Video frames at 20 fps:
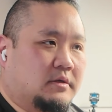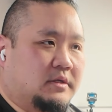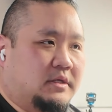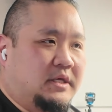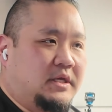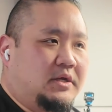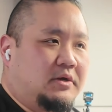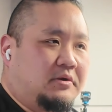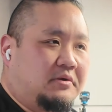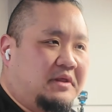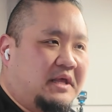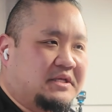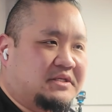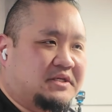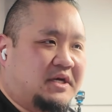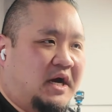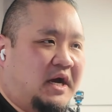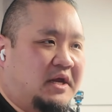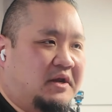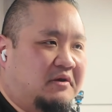gear that's
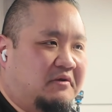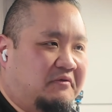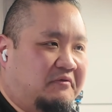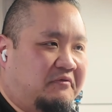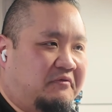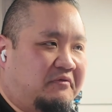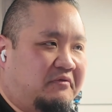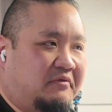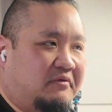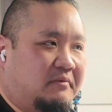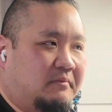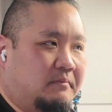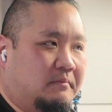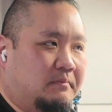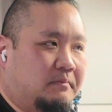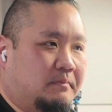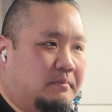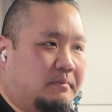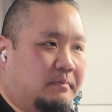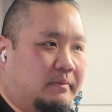kind of
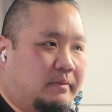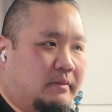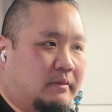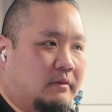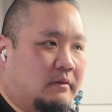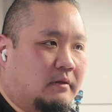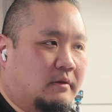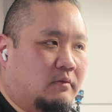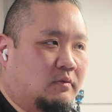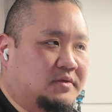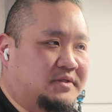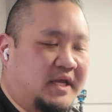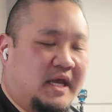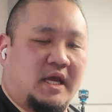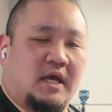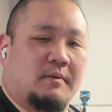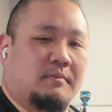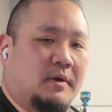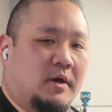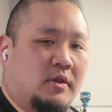would
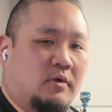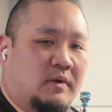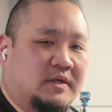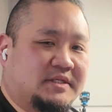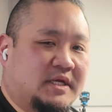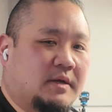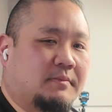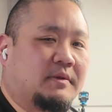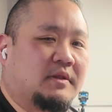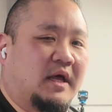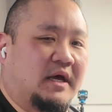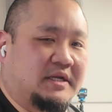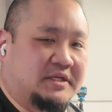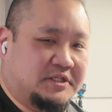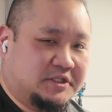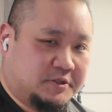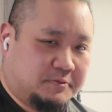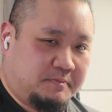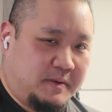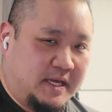otherwise take up a lot of
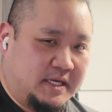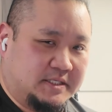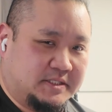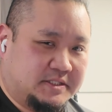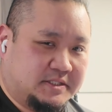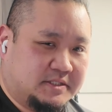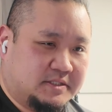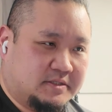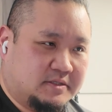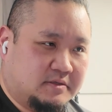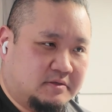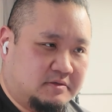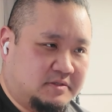space.